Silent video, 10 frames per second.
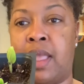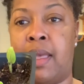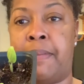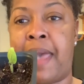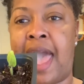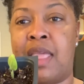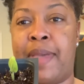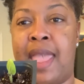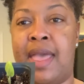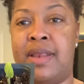patty
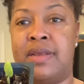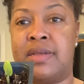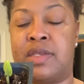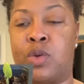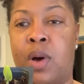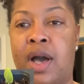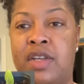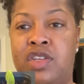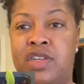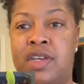pan
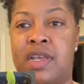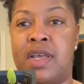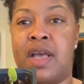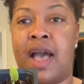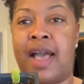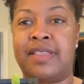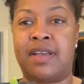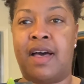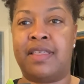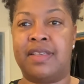squash. I
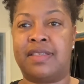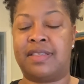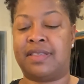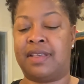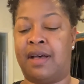saw this